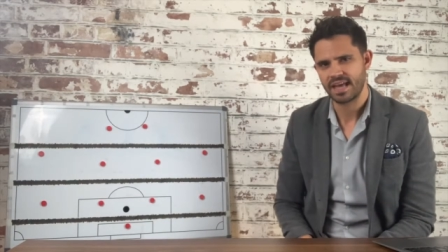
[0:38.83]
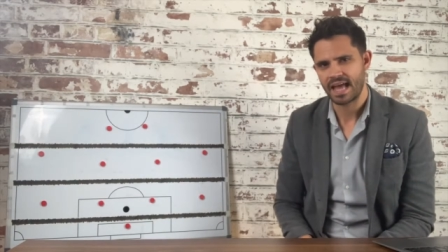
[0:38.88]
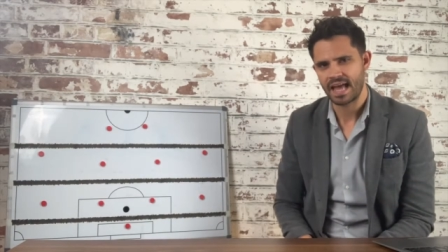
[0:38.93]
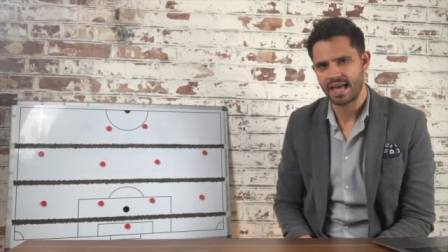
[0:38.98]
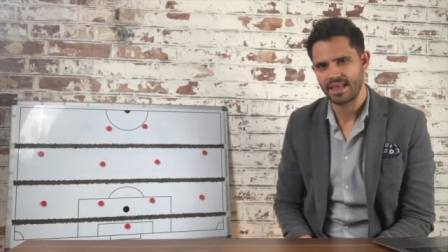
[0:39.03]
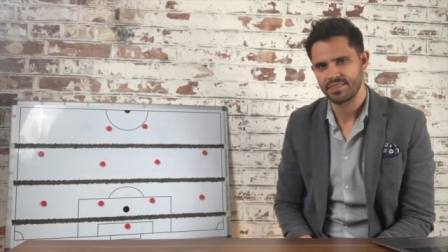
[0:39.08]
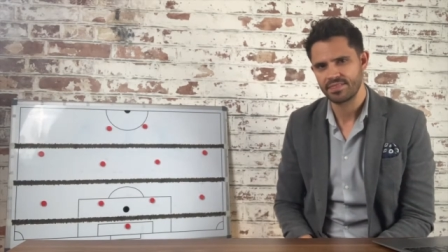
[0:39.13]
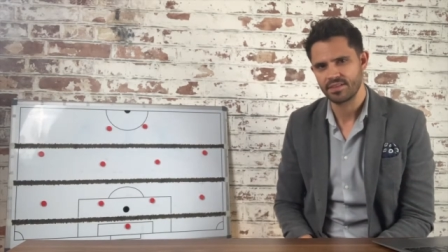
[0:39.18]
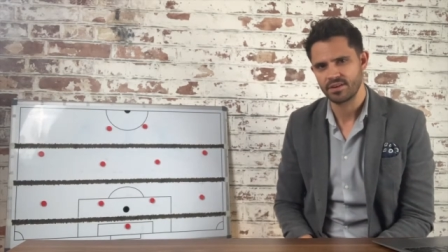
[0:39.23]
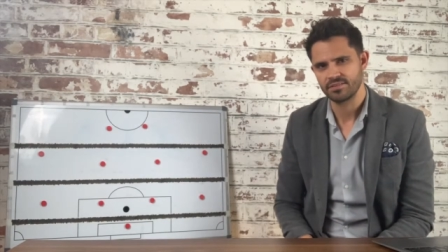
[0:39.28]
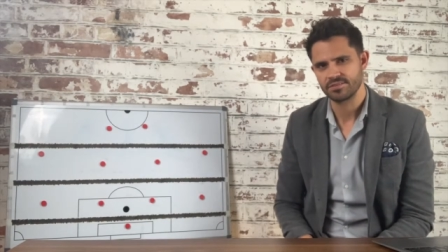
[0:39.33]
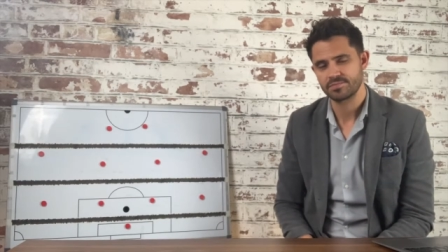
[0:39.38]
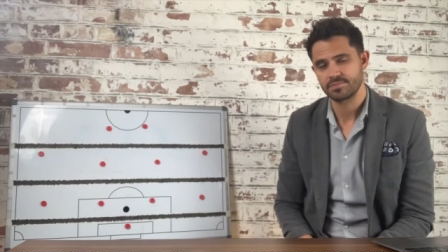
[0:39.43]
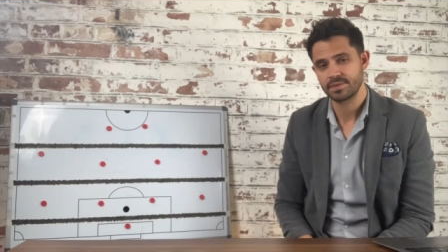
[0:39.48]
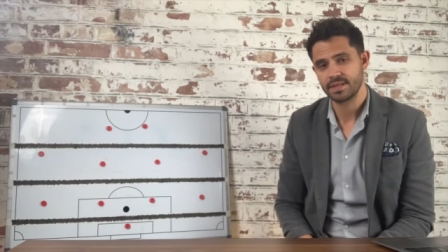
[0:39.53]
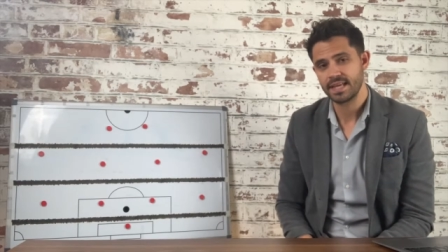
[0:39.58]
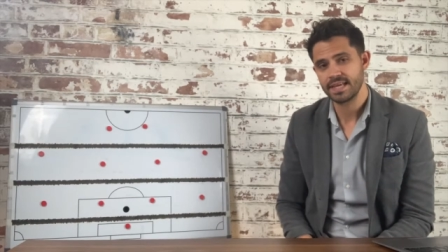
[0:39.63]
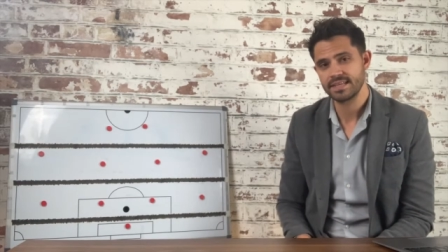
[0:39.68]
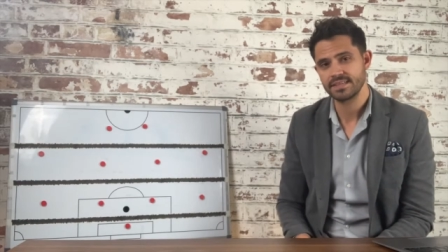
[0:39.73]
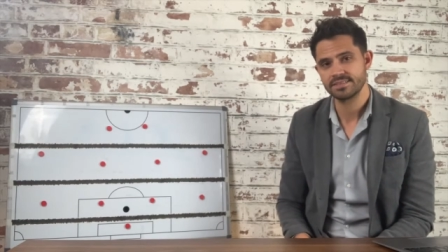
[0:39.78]
and those
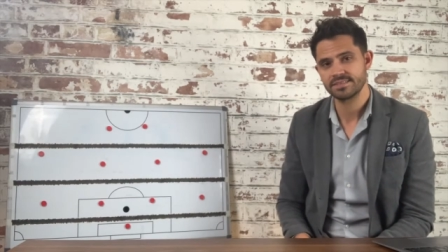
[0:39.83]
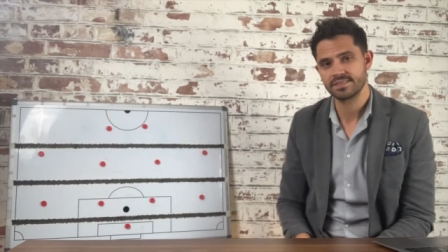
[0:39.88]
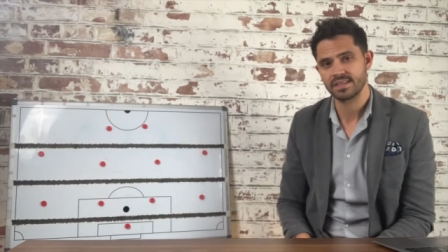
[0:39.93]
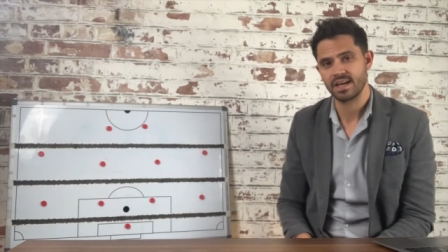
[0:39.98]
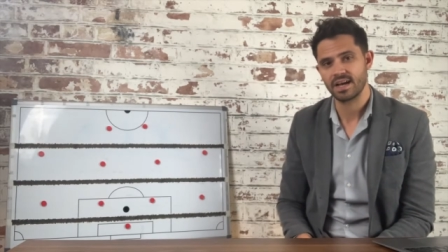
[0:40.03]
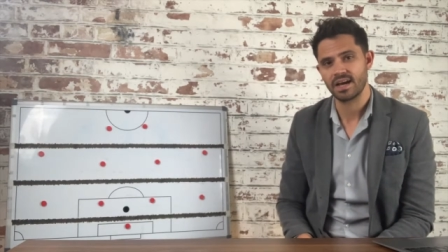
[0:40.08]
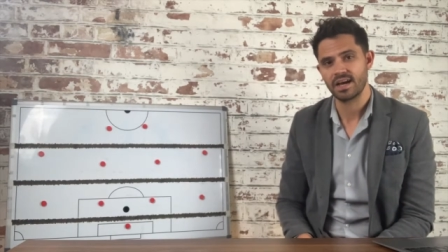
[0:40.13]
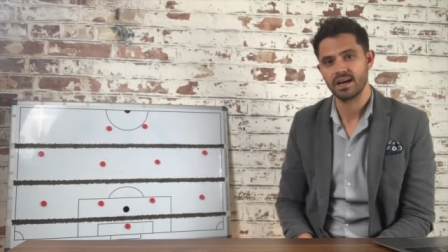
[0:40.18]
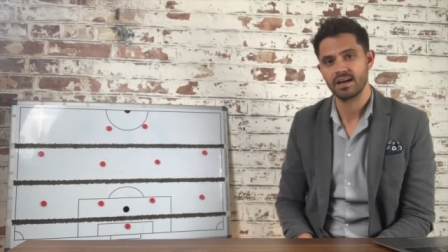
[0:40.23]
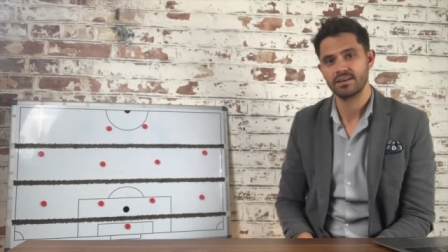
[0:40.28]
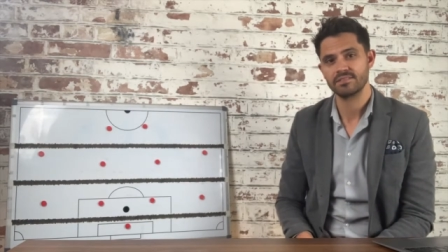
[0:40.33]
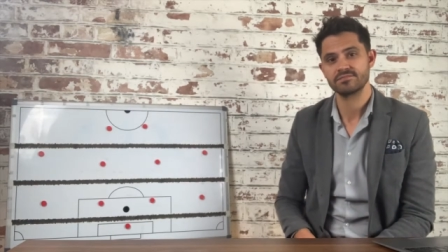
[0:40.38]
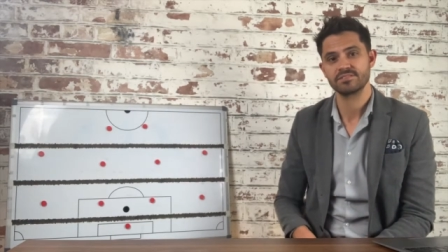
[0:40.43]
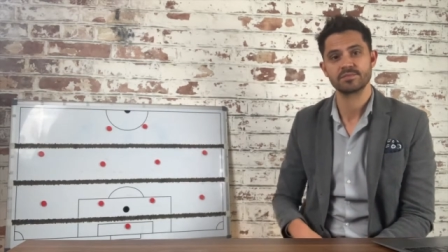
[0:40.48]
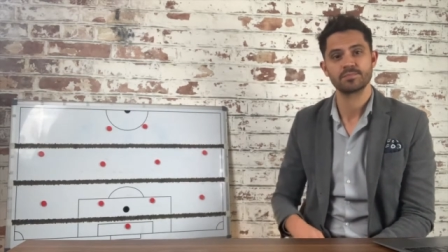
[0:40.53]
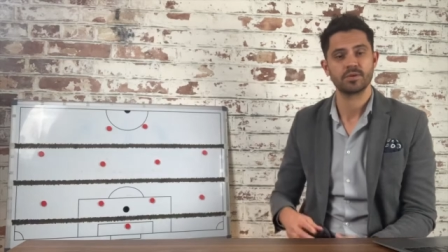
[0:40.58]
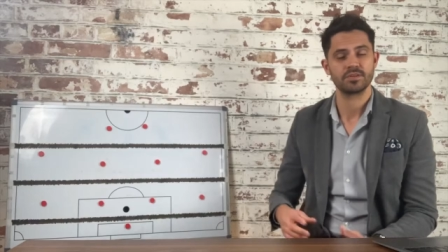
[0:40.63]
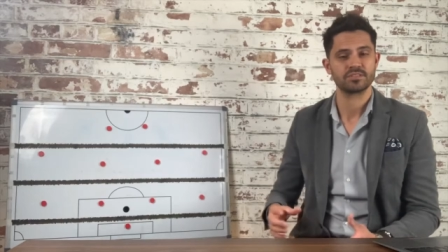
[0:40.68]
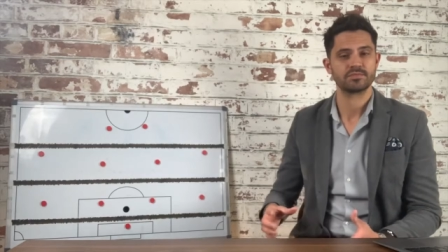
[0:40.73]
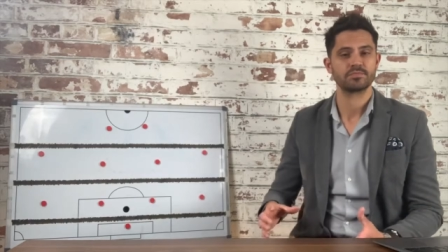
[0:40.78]
players are
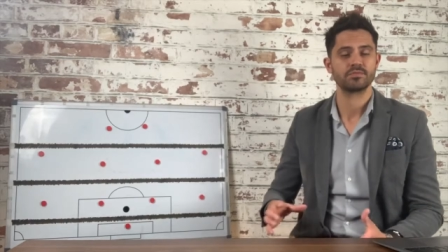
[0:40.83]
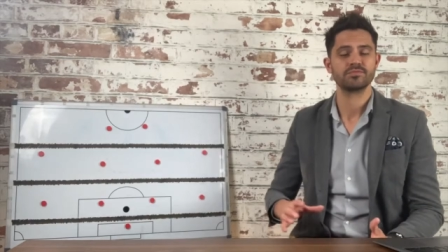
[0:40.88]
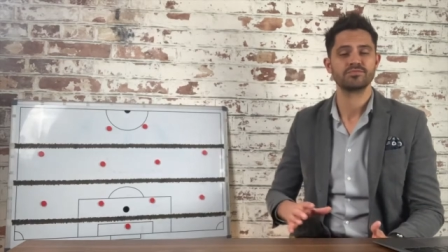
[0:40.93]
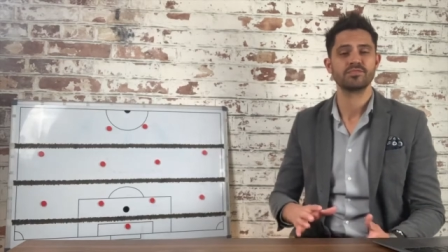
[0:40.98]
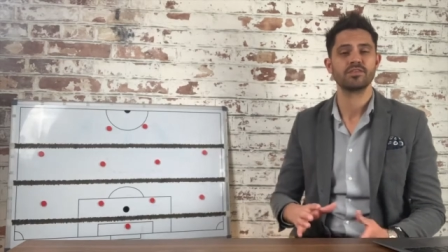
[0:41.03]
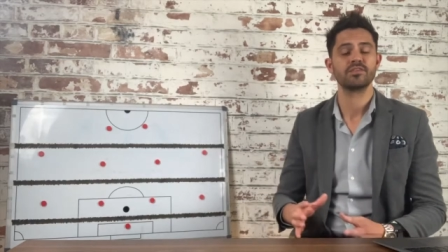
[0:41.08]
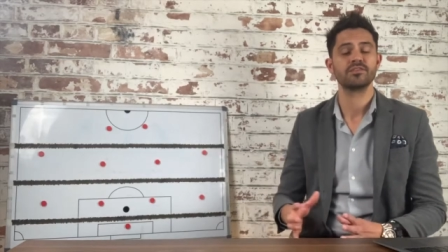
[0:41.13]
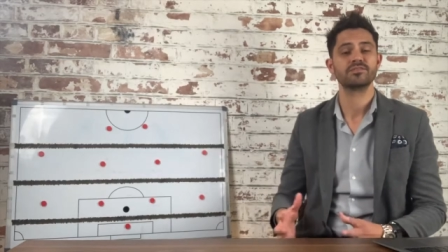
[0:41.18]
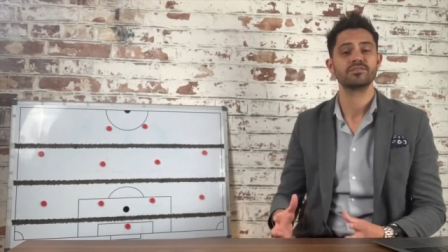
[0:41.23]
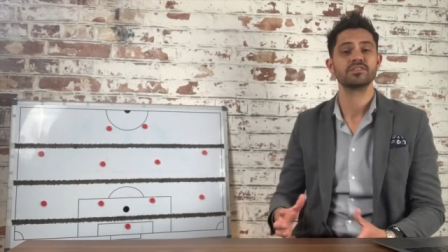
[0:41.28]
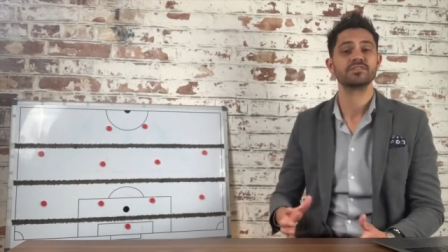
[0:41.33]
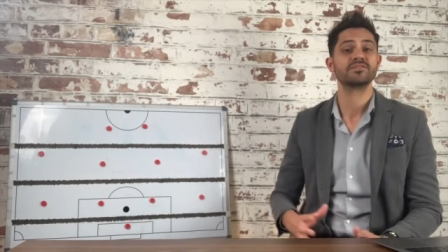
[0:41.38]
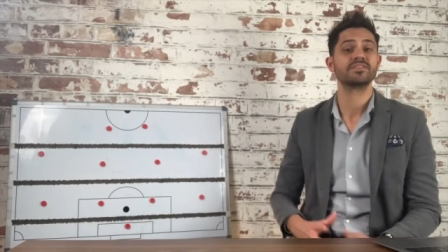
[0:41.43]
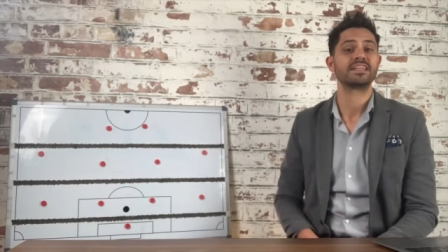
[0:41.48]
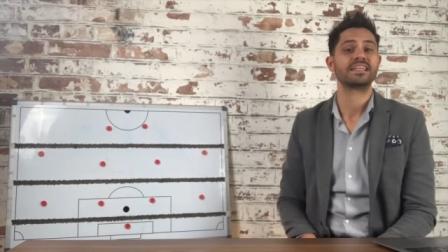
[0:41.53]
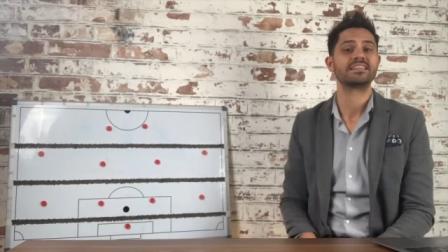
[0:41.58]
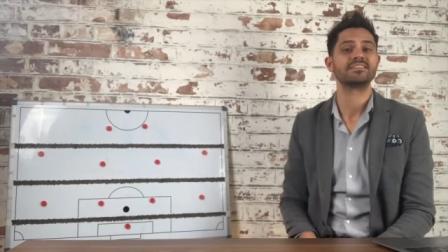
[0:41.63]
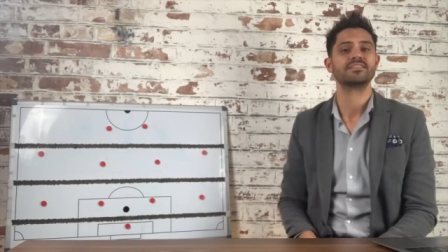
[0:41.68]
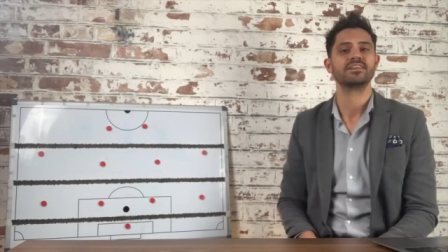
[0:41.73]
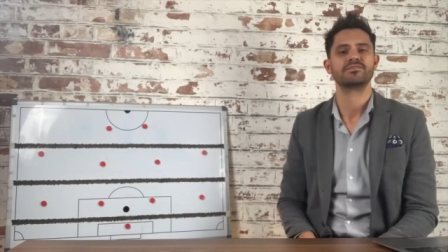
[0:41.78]
responsible for
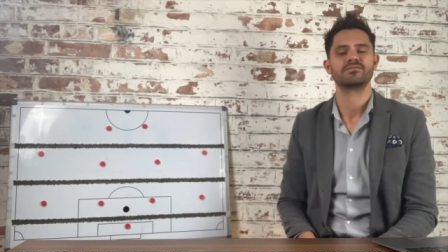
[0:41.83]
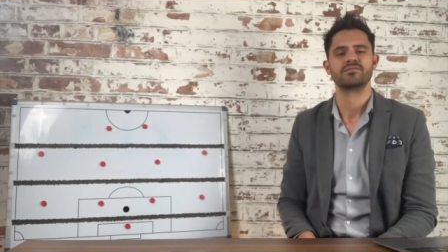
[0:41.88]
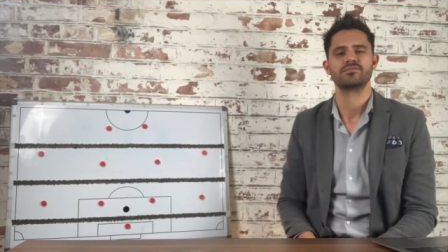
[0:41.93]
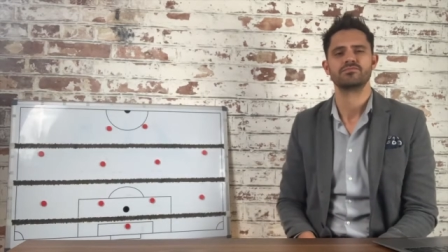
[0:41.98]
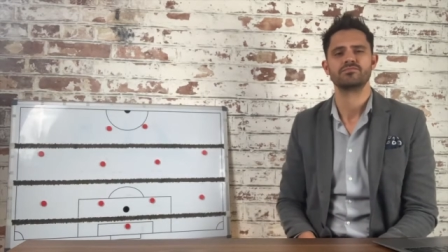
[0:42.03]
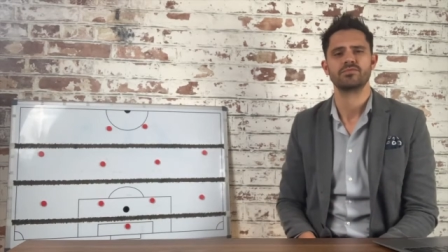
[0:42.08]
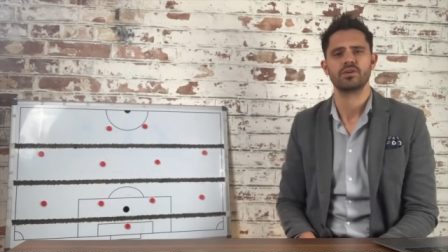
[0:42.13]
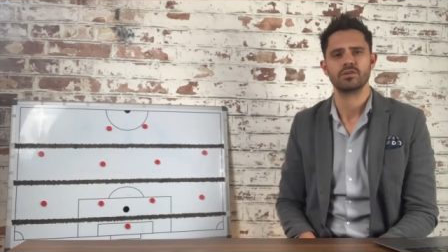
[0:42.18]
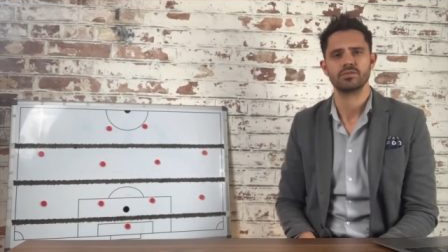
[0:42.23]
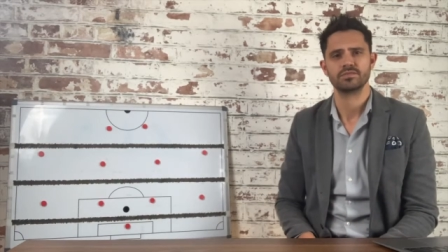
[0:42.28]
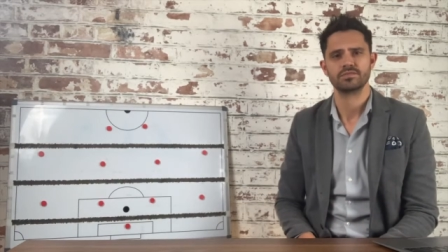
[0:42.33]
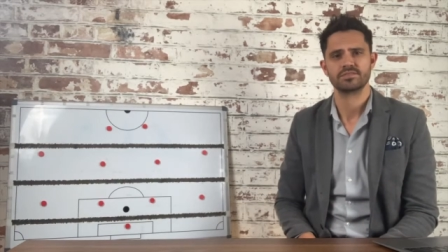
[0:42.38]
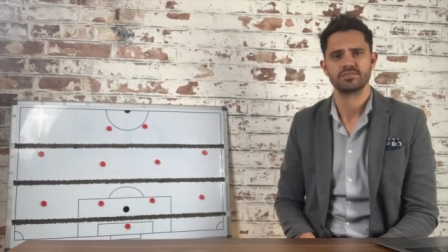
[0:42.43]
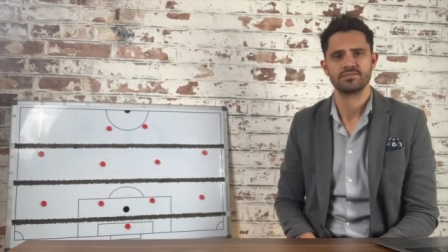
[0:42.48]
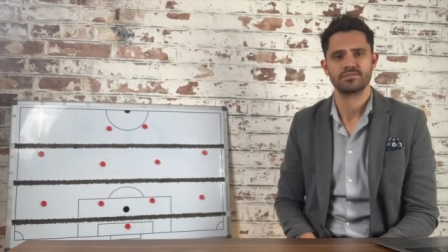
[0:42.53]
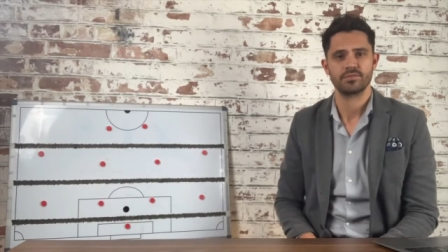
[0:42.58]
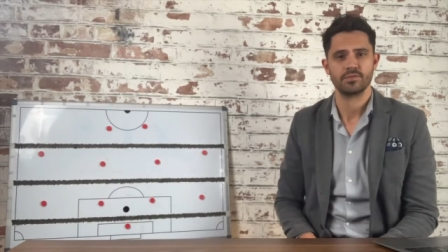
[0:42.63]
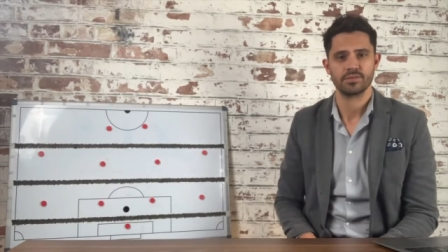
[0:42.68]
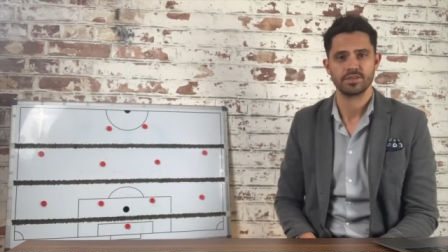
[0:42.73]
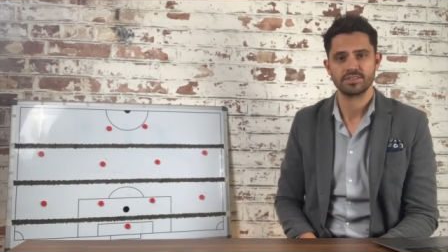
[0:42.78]
fulfilling different roles
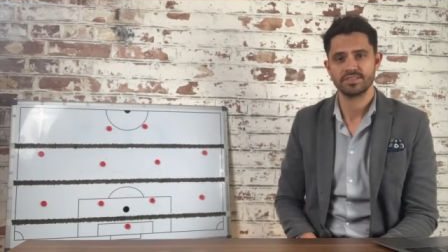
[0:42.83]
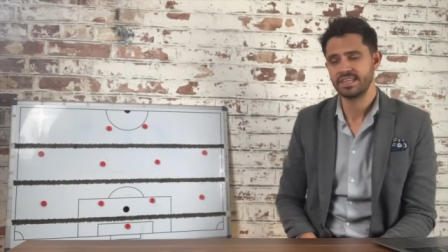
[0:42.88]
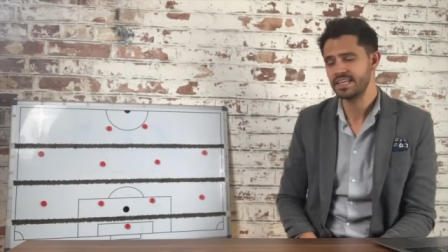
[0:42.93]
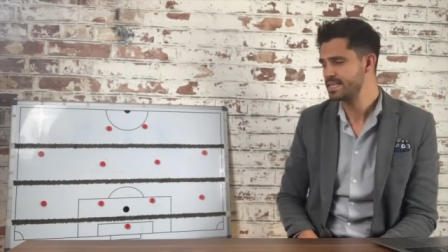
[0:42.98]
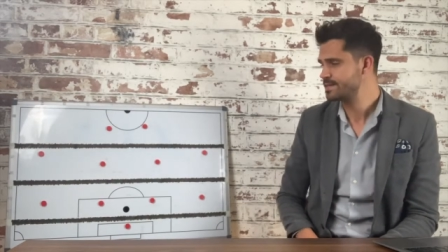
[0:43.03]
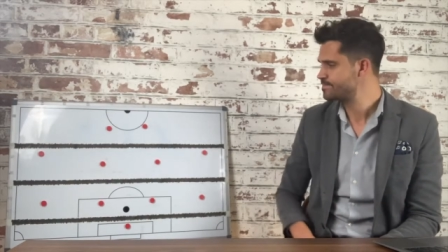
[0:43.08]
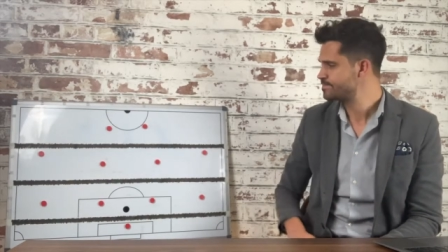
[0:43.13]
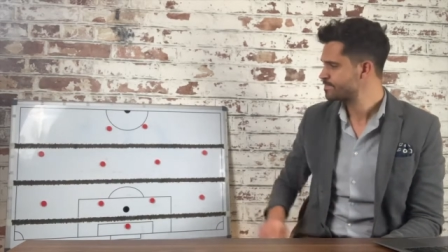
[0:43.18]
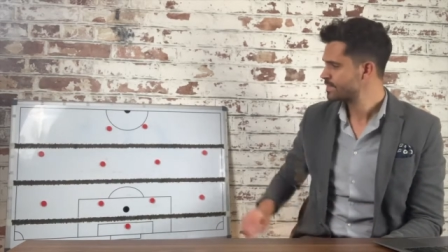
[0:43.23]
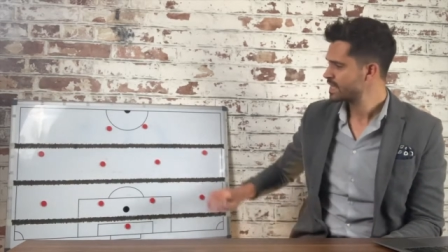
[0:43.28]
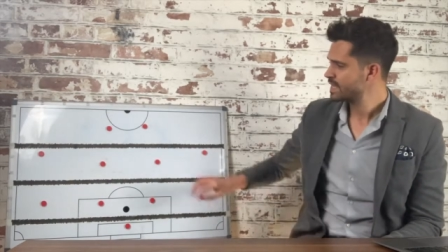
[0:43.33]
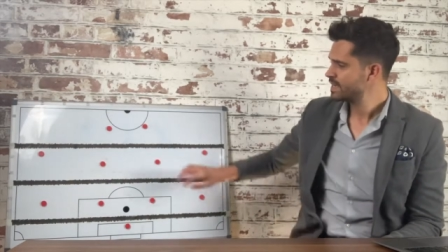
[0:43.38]
for the team.